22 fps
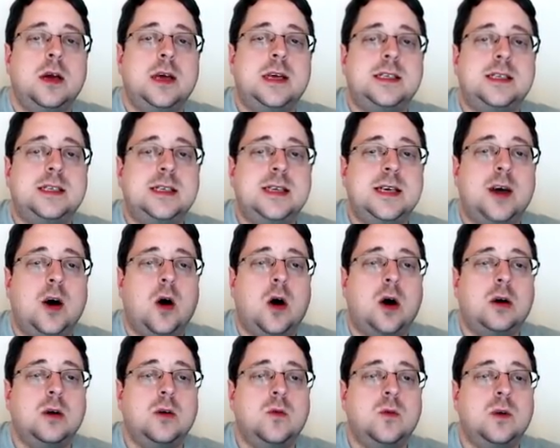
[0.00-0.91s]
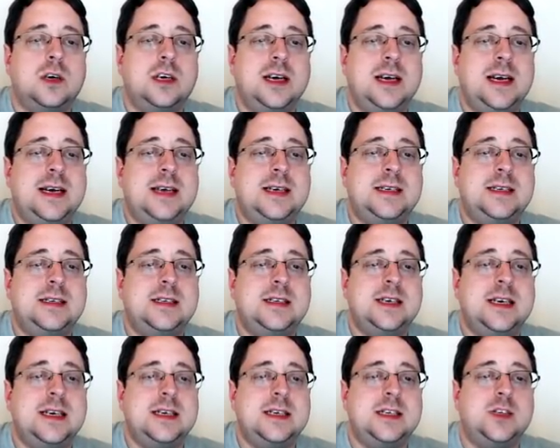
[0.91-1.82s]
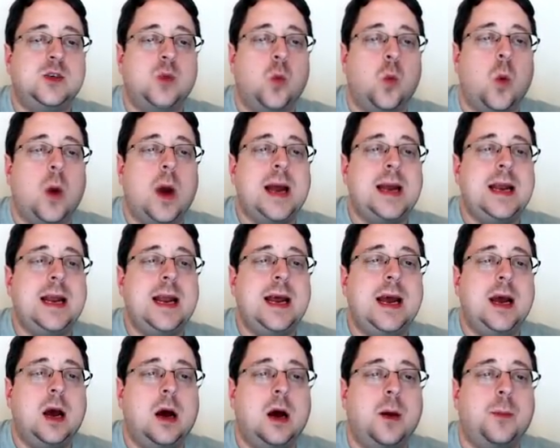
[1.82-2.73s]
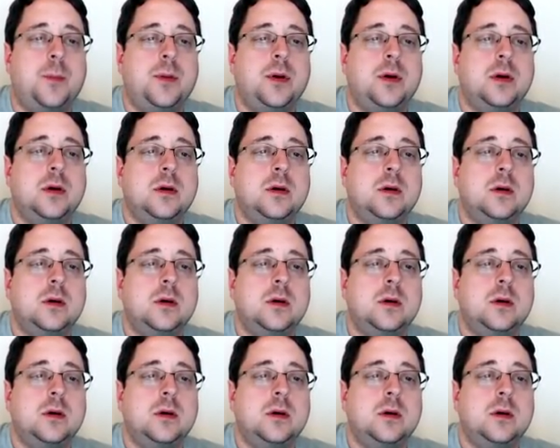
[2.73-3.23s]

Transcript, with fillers: You can see all it really is whitening up